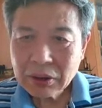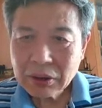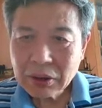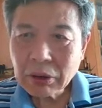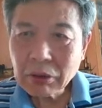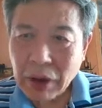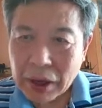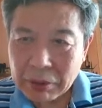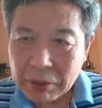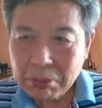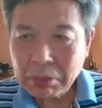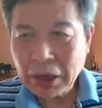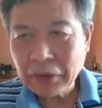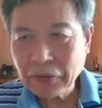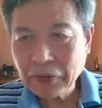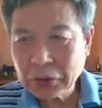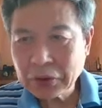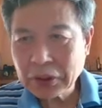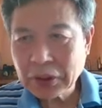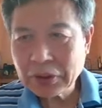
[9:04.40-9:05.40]
the right
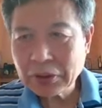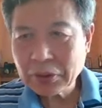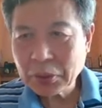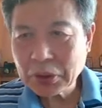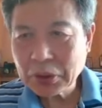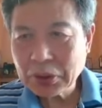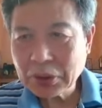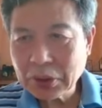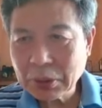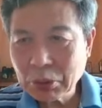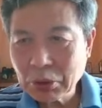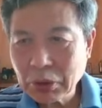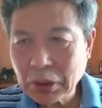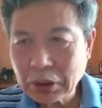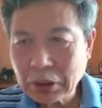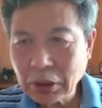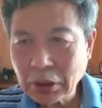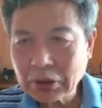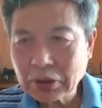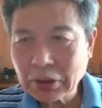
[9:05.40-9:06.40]
mindfulness which the
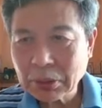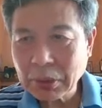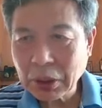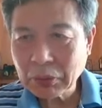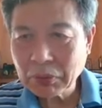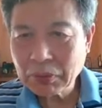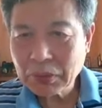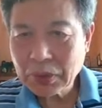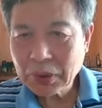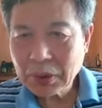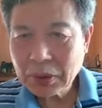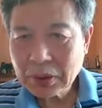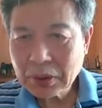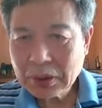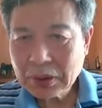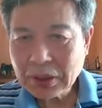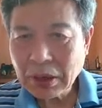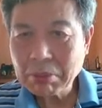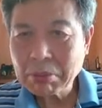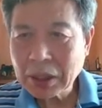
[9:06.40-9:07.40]
Buddha talks about,
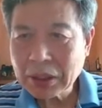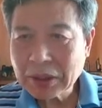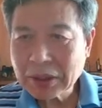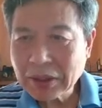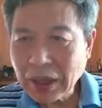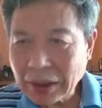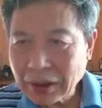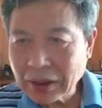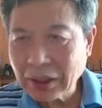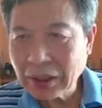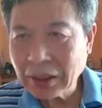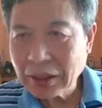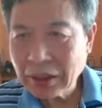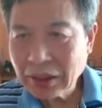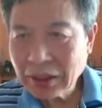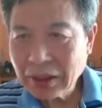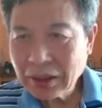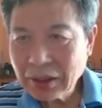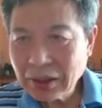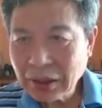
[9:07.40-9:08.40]
sammasati,
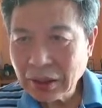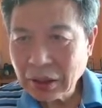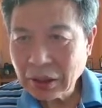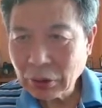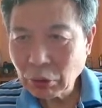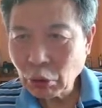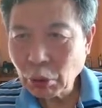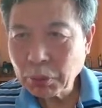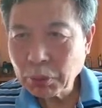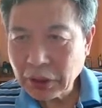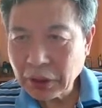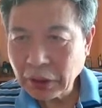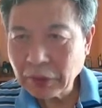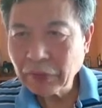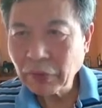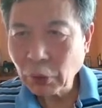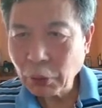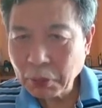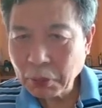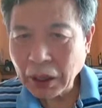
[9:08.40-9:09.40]
in the Noble
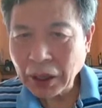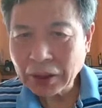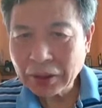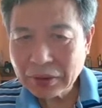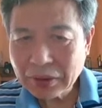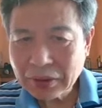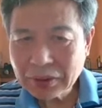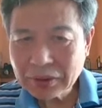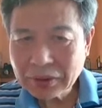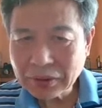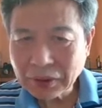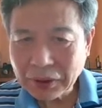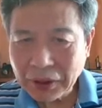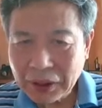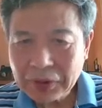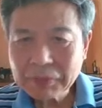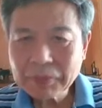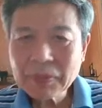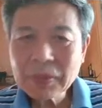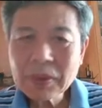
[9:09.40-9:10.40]
Eightfold Path? All
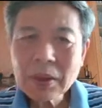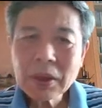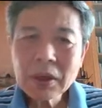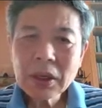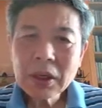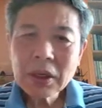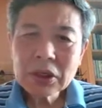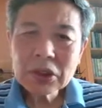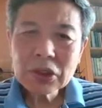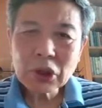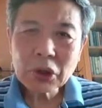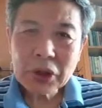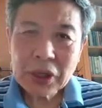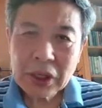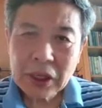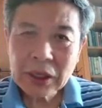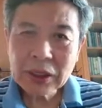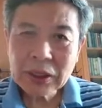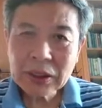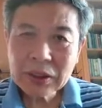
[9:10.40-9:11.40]
right. So
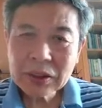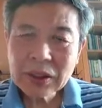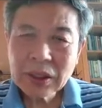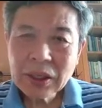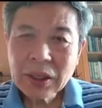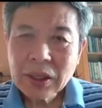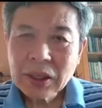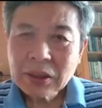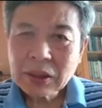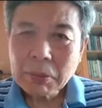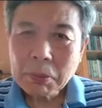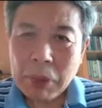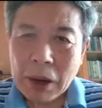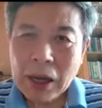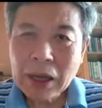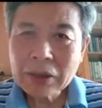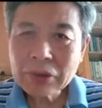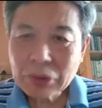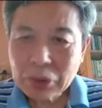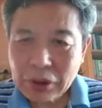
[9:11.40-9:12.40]
here, the
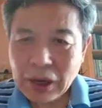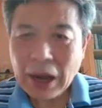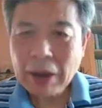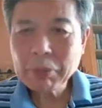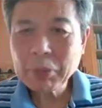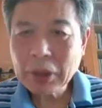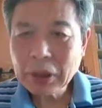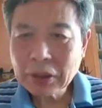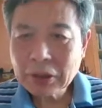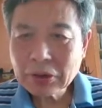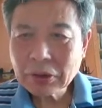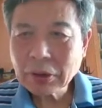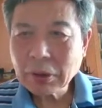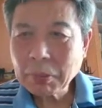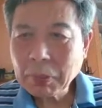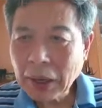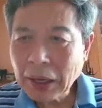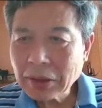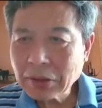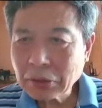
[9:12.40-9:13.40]
path to happiness. So the
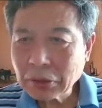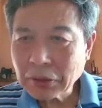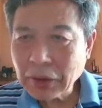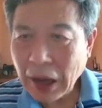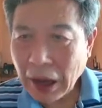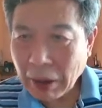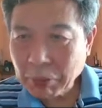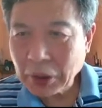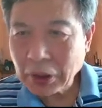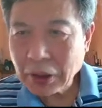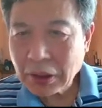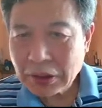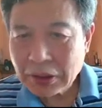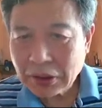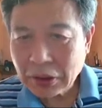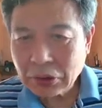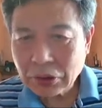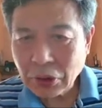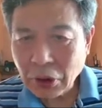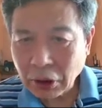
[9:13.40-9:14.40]
path to
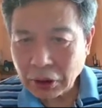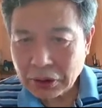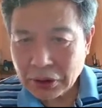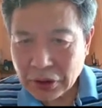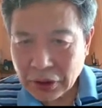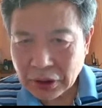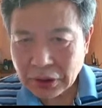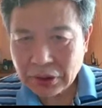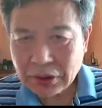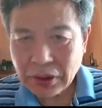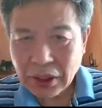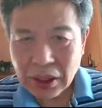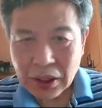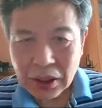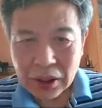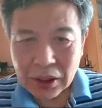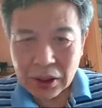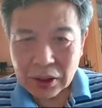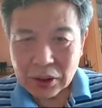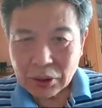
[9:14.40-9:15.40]
happiness is not just
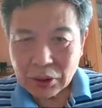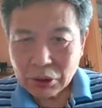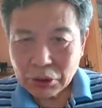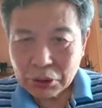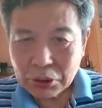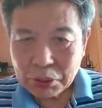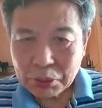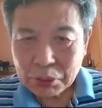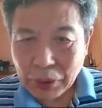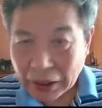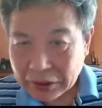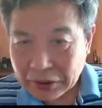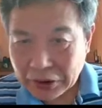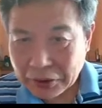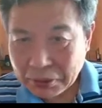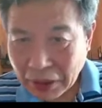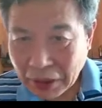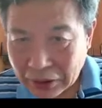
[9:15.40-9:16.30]
to practice